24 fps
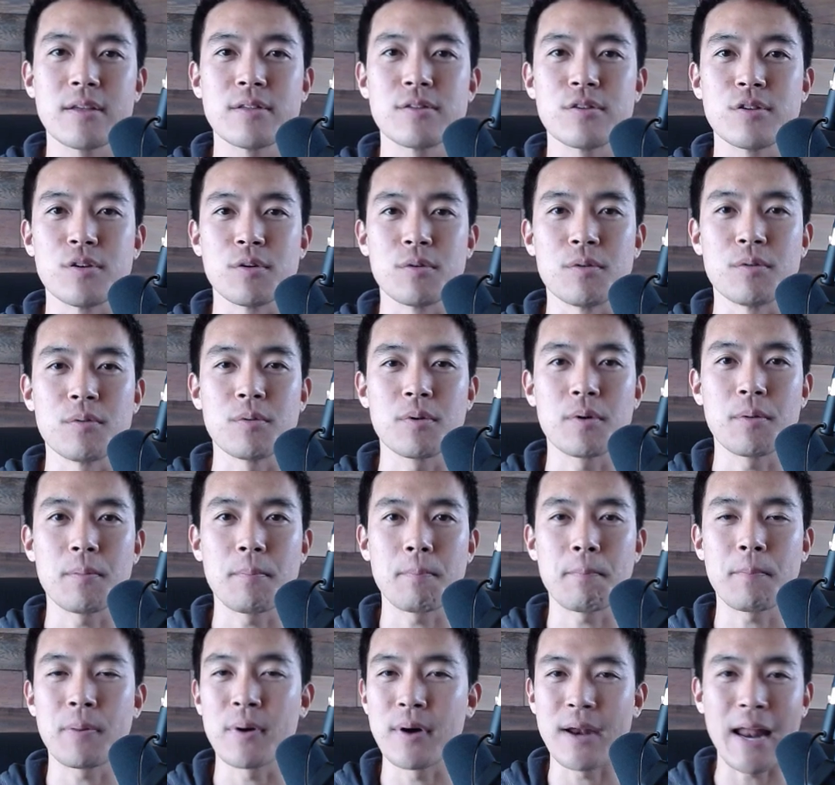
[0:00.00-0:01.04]
to
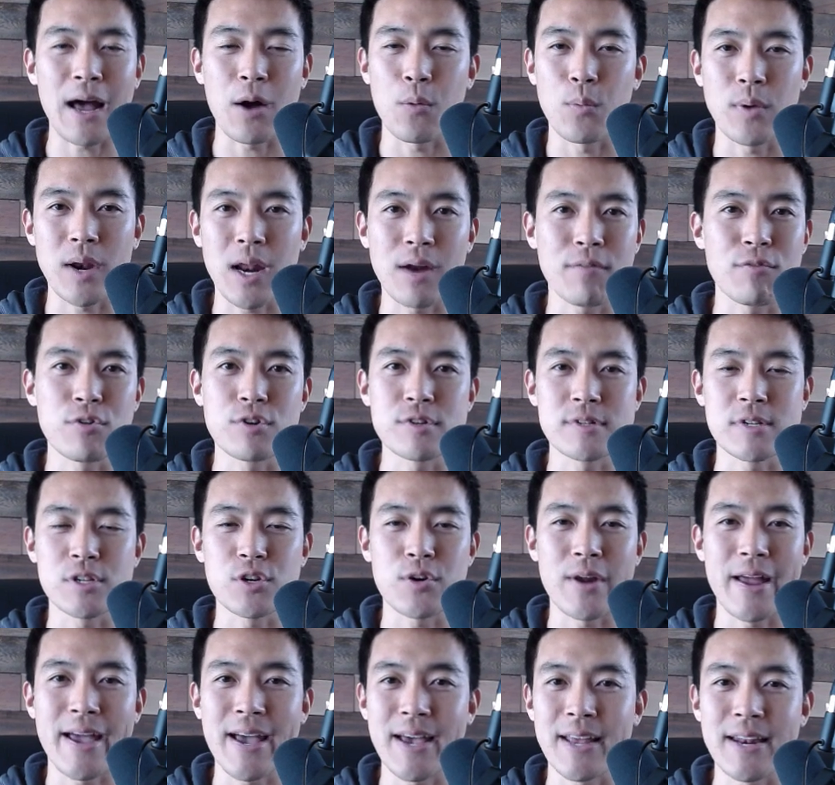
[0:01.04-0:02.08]
put out whatever is in
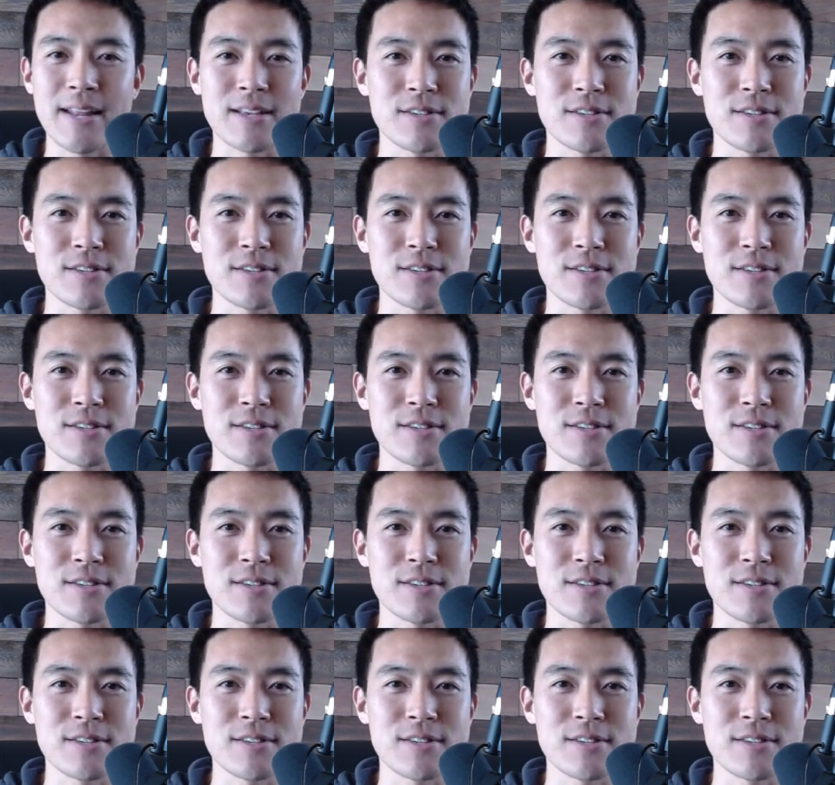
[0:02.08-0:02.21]
your head